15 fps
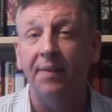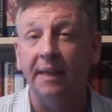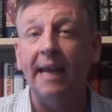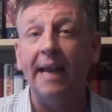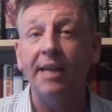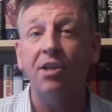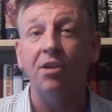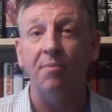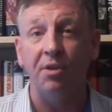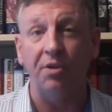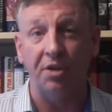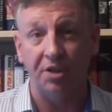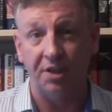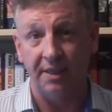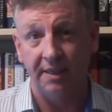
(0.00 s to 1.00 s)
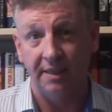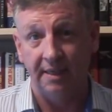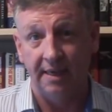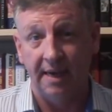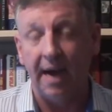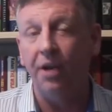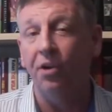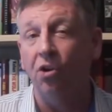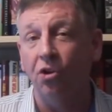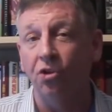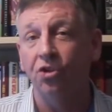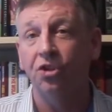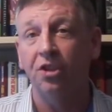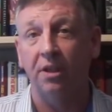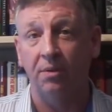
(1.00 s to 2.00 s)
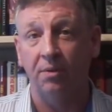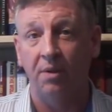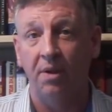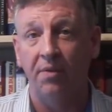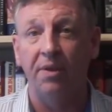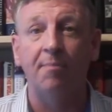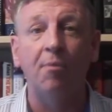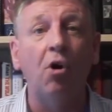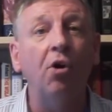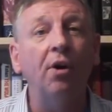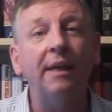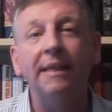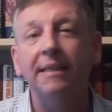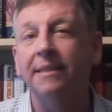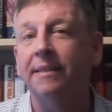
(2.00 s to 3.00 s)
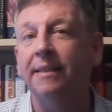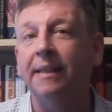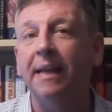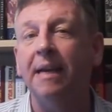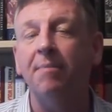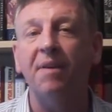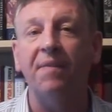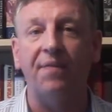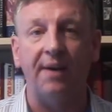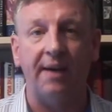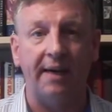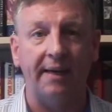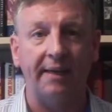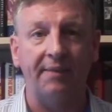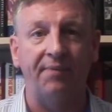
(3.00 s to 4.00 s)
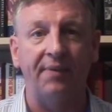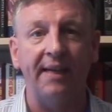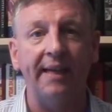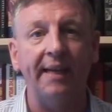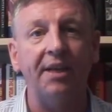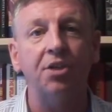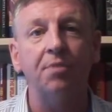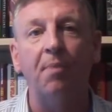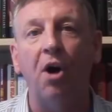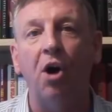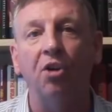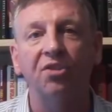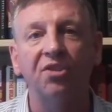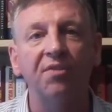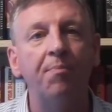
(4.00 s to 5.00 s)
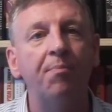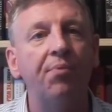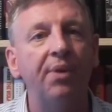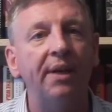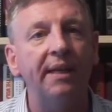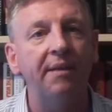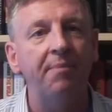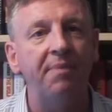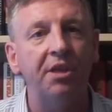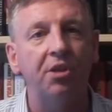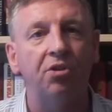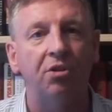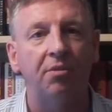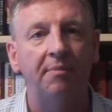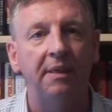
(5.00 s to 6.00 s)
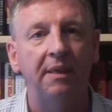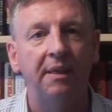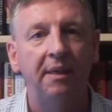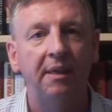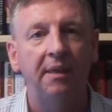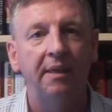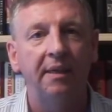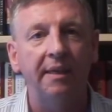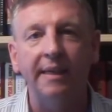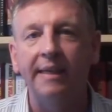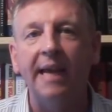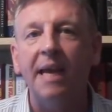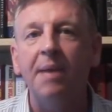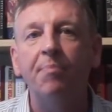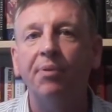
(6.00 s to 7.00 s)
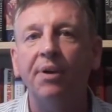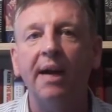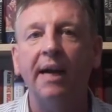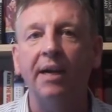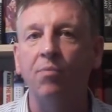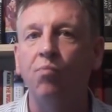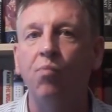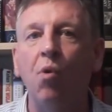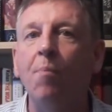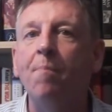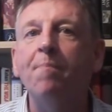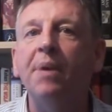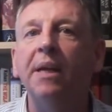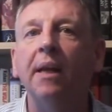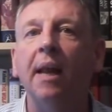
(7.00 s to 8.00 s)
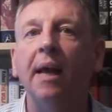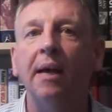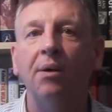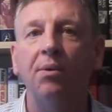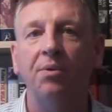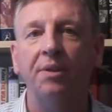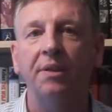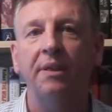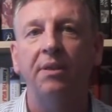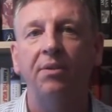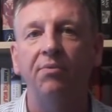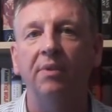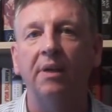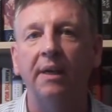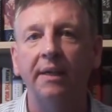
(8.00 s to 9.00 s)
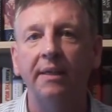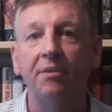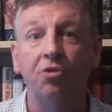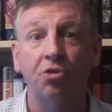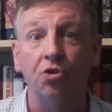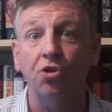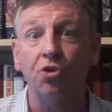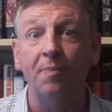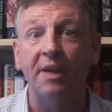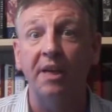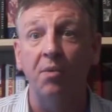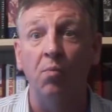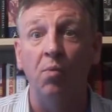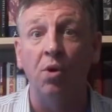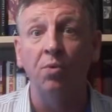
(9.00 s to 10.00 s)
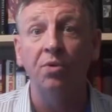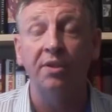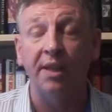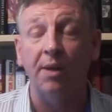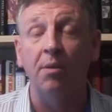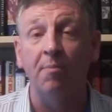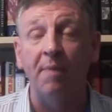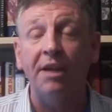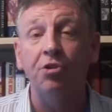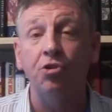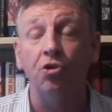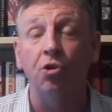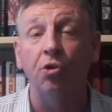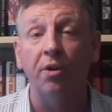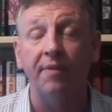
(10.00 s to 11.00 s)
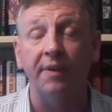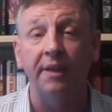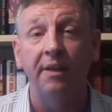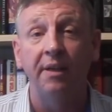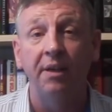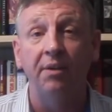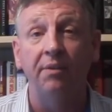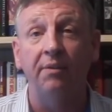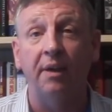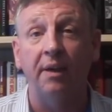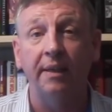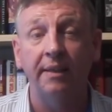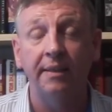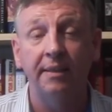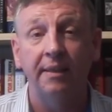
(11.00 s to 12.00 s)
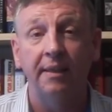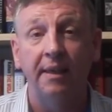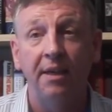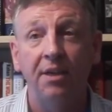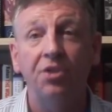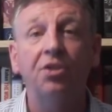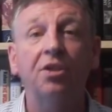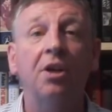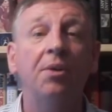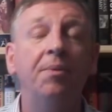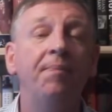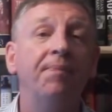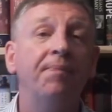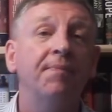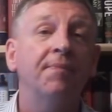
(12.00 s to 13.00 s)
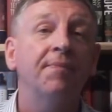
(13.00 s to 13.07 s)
the gay community. And also, the more Islamified various parts of Britain become, gay pride won't be allowed, right? Trust me, it won't. They'll make sure of it, right? So,